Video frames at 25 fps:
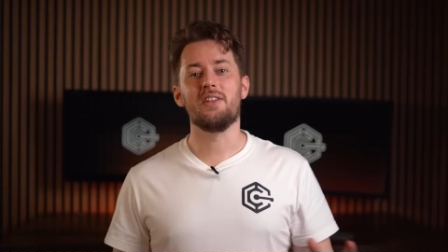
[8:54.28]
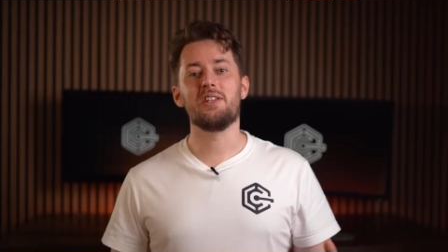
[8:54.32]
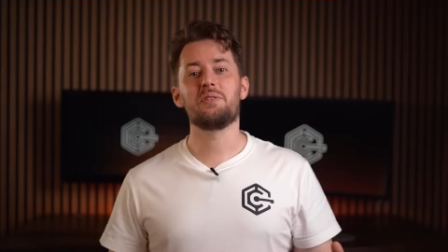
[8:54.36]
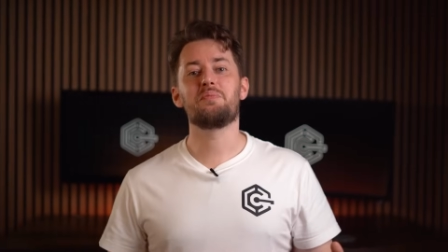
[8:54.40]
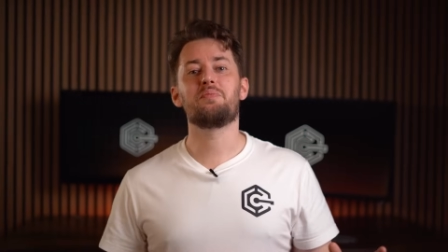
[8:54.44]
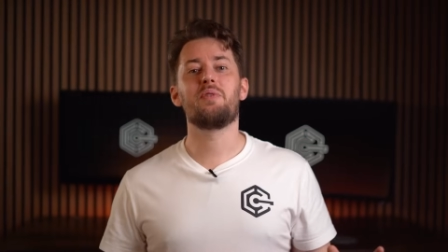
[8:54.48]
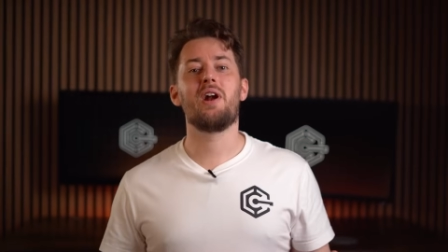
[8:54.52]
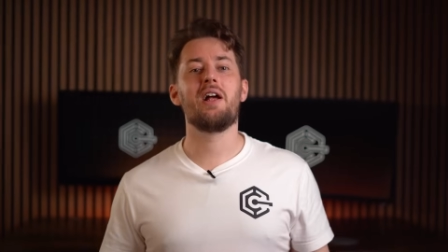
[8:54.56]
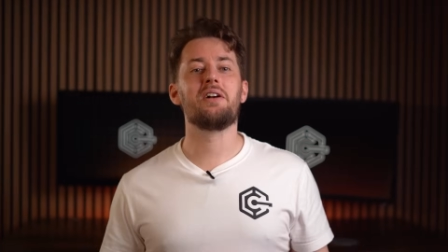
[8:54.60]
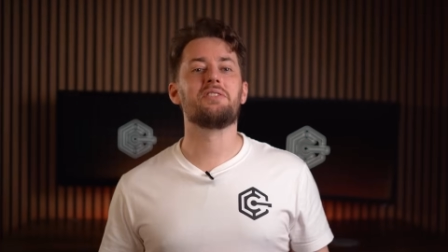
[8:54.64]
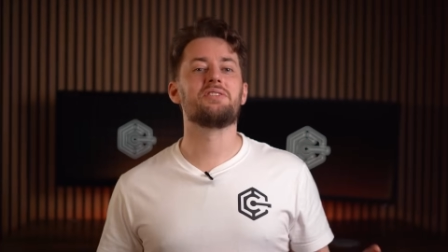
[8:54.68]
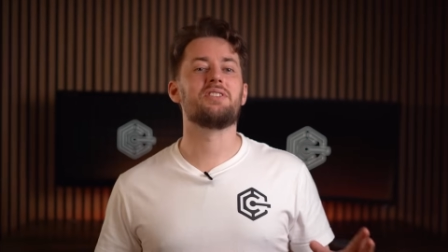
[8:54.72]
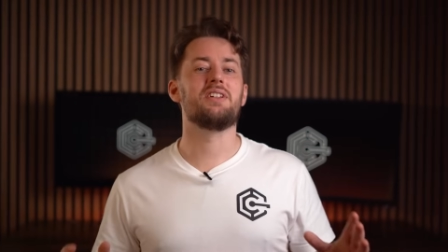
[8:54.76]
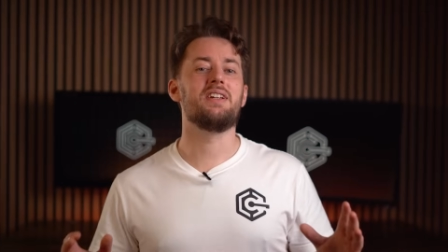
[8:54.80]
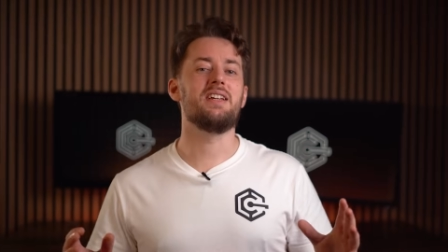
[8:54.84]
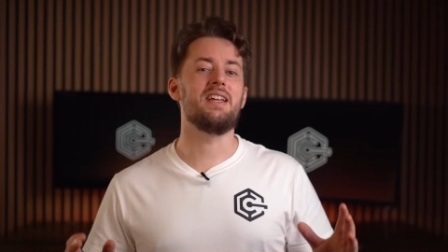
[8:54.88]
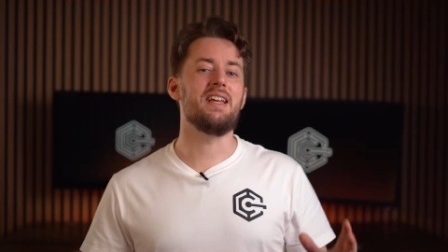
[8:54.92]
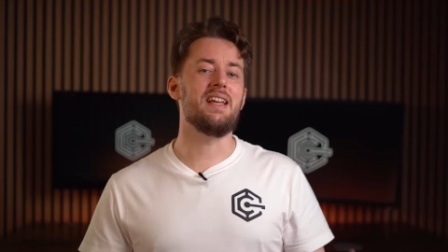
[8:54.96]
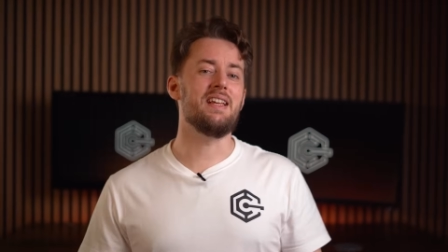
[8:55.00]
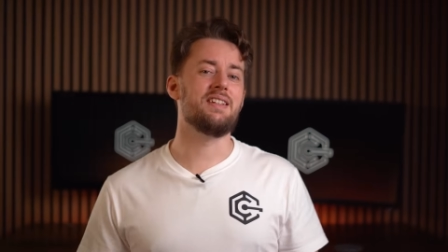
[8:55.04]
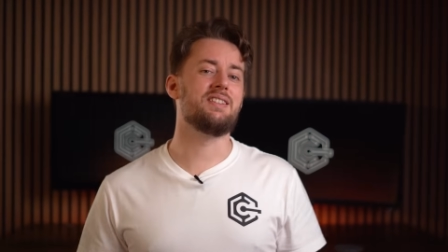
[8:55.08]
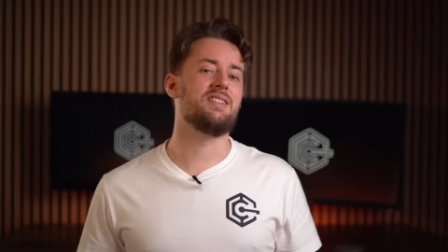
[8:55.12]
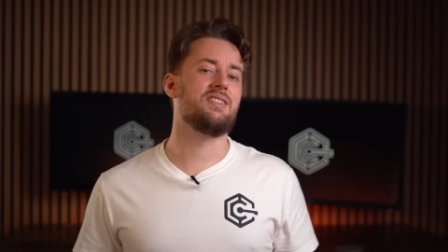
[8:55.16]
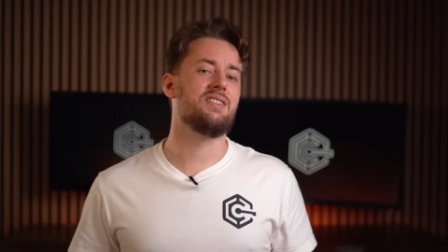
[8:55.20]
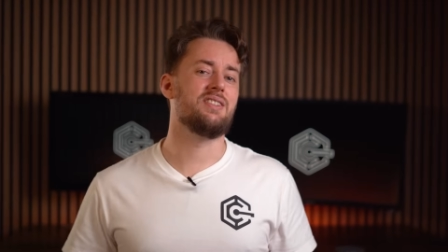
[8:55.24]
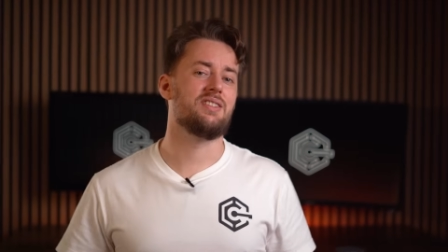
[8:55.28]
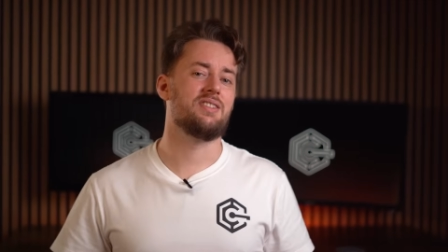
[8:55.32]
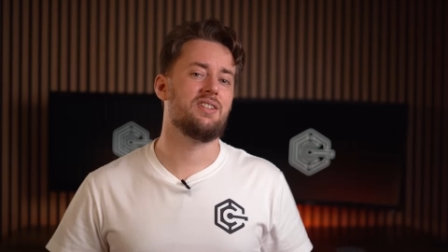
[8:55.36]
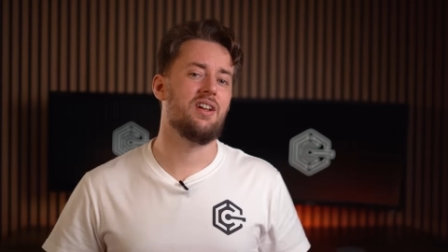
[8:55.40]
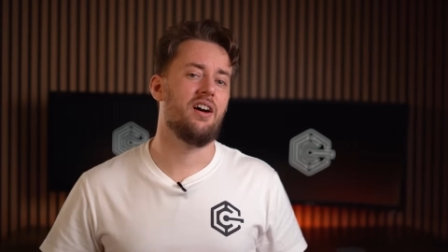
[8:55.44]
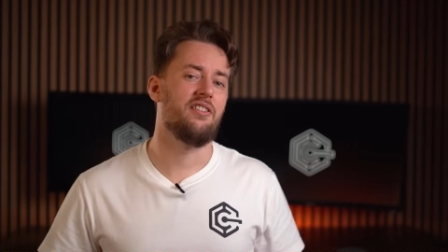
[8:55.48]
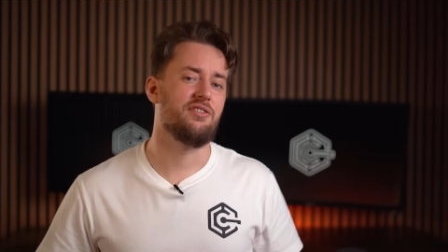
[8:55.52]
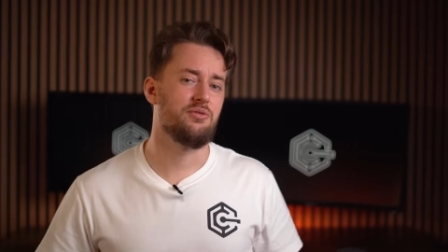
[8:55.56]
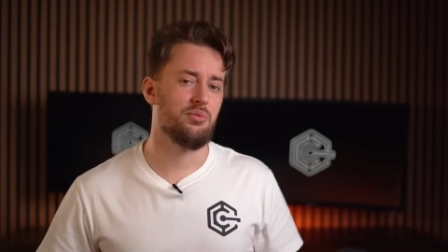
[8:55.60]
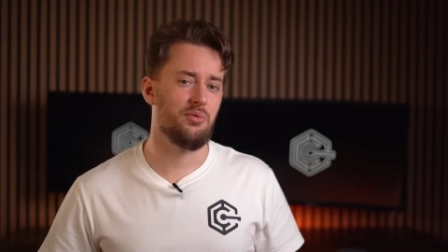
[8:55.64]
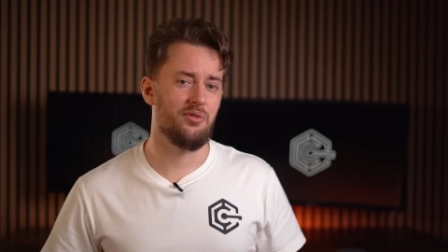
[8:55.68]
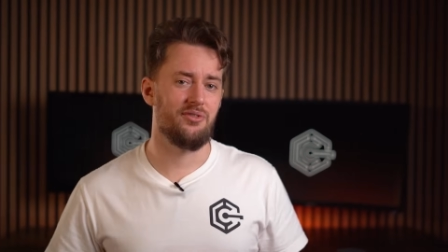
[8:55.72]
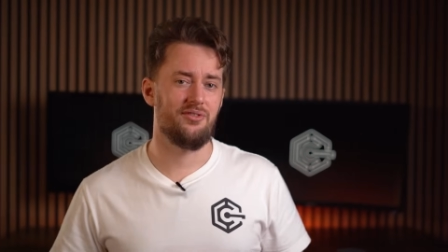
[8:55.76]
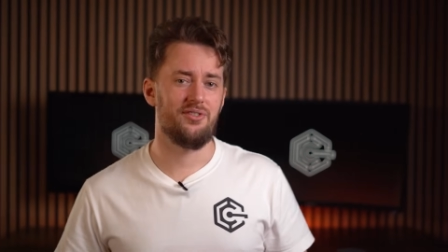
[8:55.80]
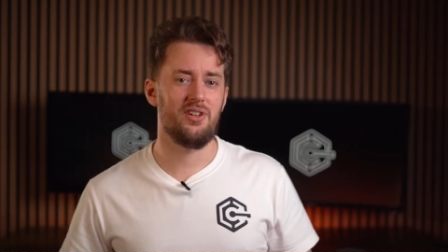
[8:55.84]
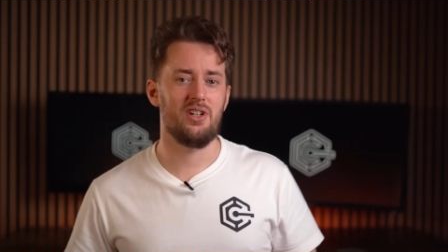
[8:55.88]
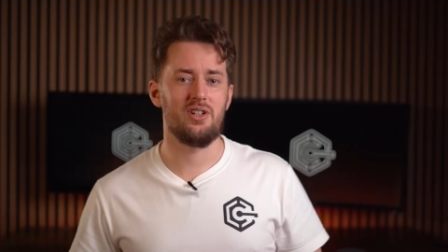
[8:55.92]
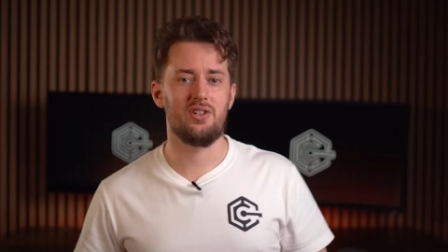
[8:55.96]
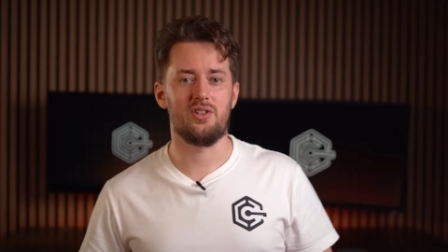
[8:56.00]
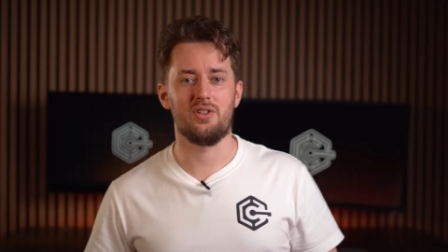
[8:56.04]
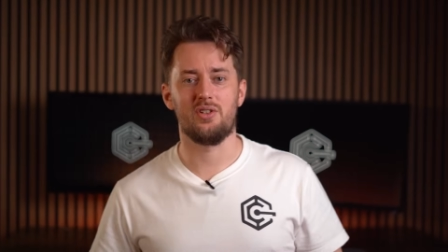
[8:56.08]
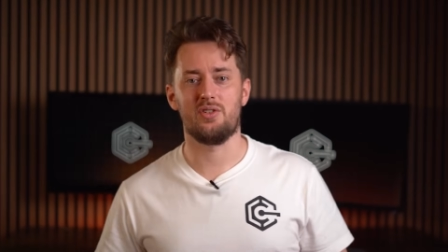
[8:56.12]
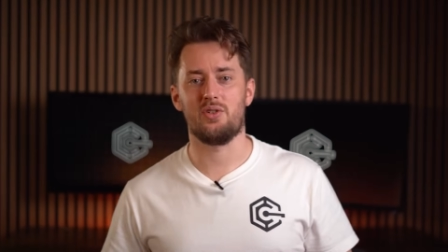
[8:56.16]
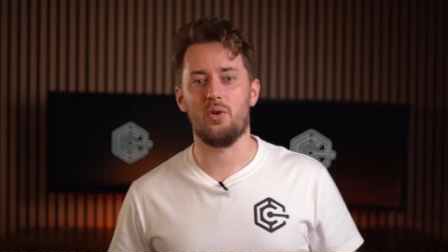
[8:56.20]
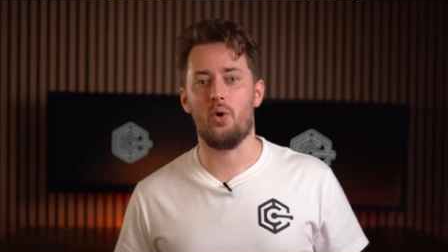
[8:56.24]
This browser isn't stuffed with
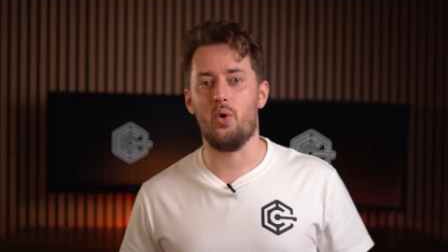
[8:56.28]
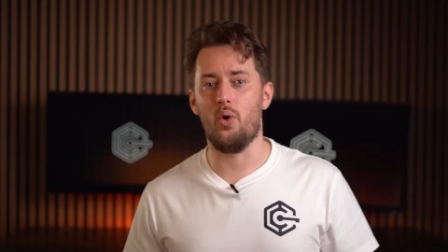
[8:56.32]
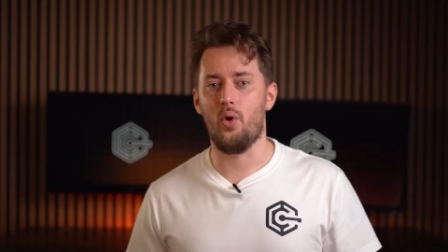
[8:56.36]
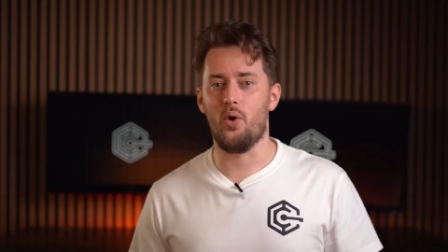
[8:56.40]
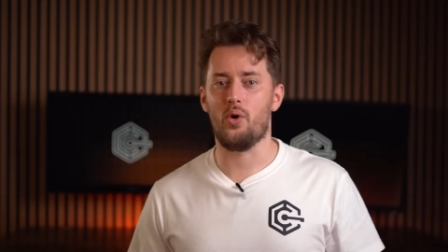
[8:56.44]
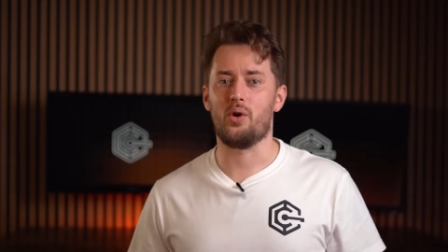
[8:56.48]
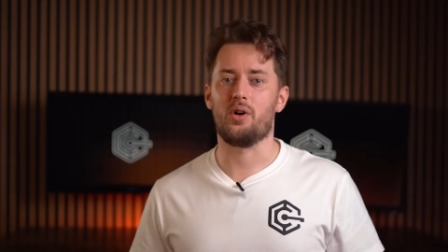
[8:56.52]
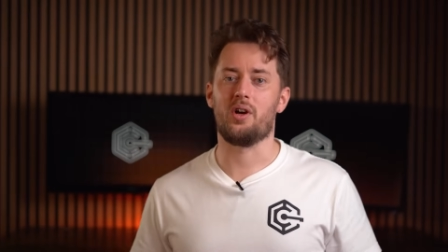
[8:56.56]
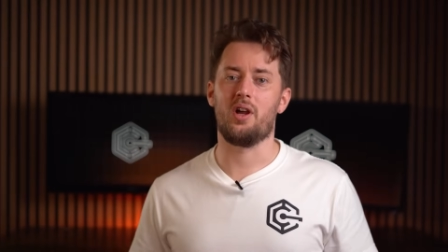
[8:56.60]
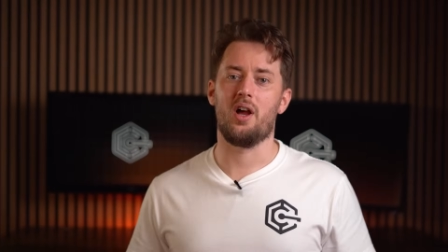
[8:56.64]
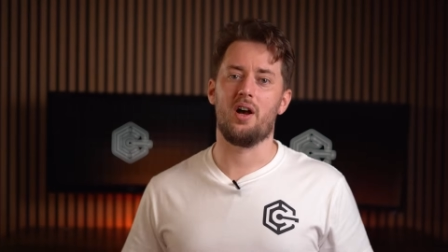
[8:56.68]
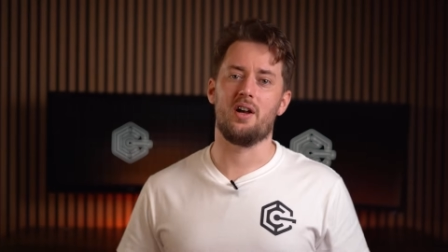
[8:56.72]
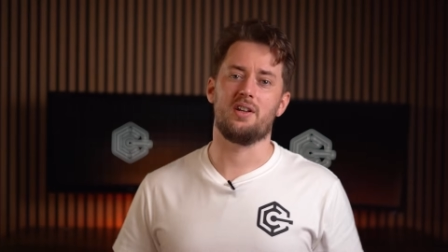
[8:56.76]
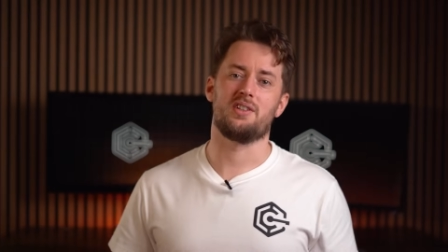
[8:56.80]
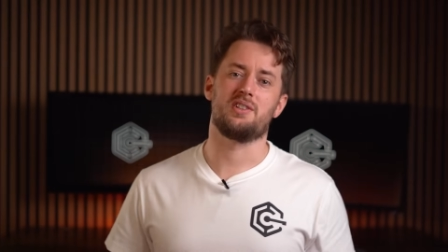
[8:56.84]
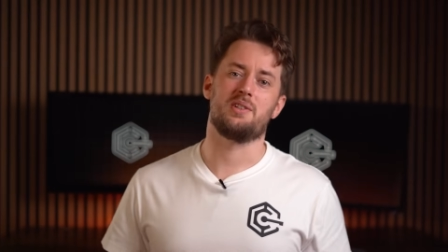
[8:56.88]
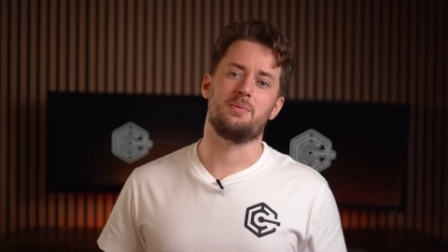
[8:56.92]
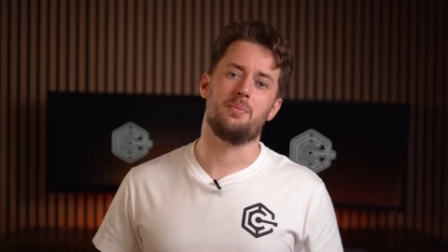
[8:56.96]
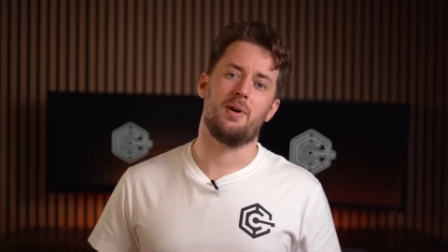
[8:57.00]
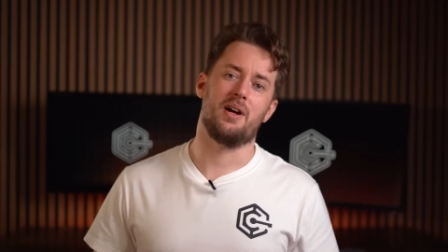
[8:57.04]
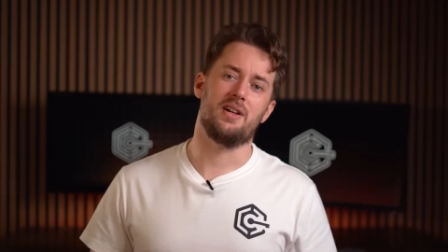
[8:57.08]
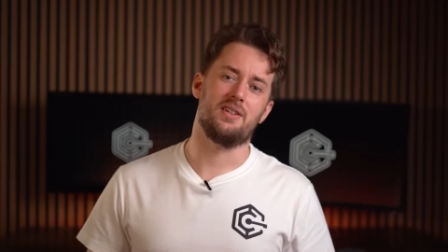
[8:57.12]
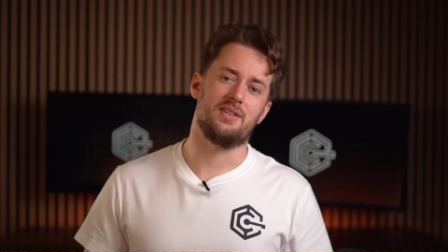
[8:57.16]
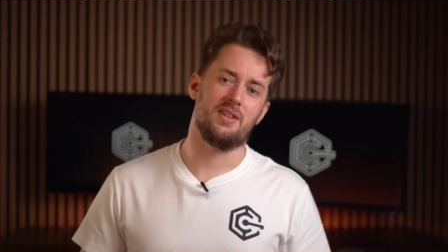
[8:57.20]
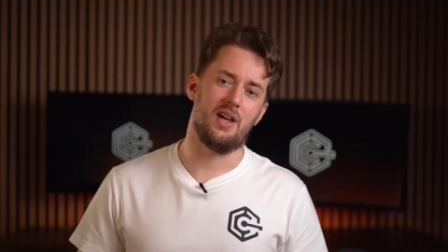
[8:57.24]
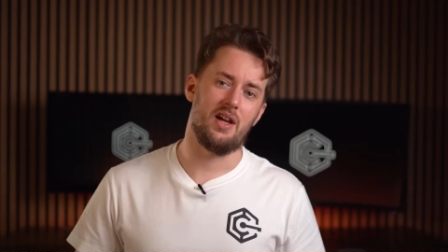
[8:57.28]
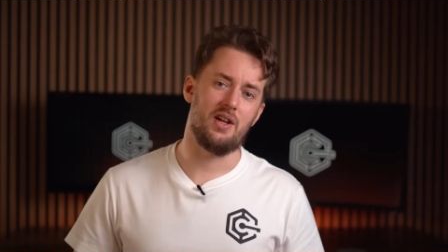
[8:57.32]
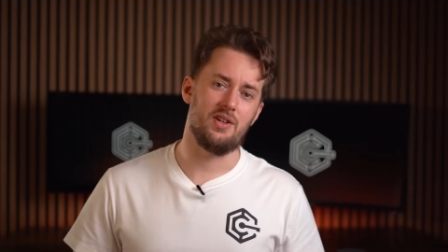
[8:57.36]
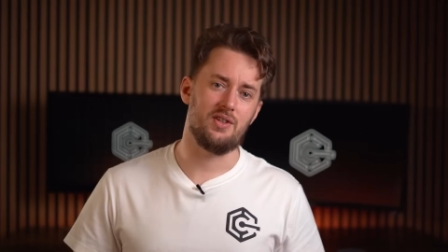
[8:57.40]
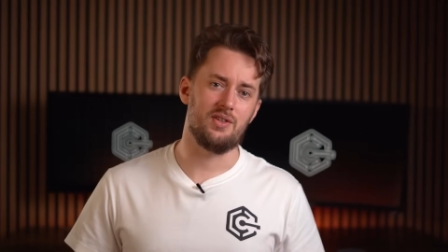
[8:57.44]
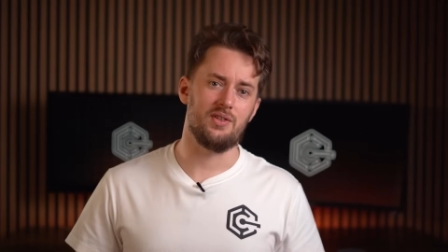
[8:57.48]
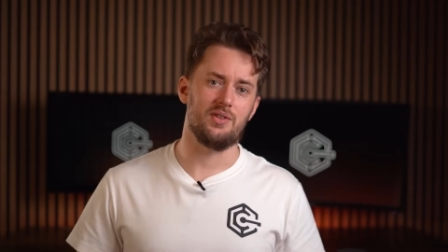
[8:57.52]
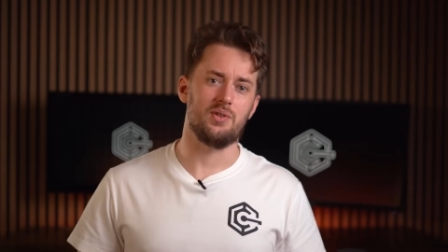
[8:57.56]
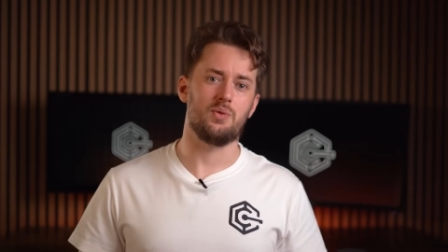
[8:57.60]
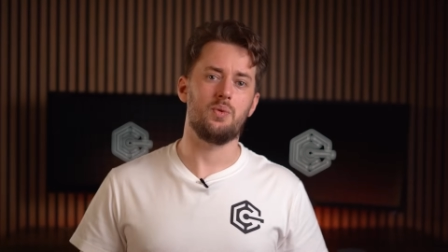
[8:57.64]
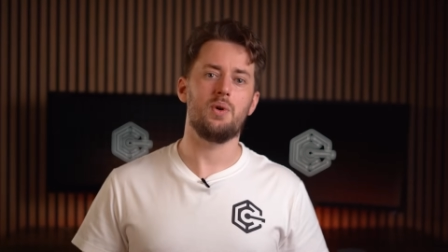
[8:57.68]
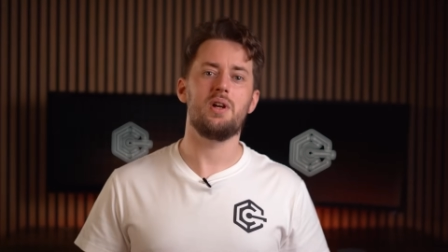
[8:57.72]
features or customizations,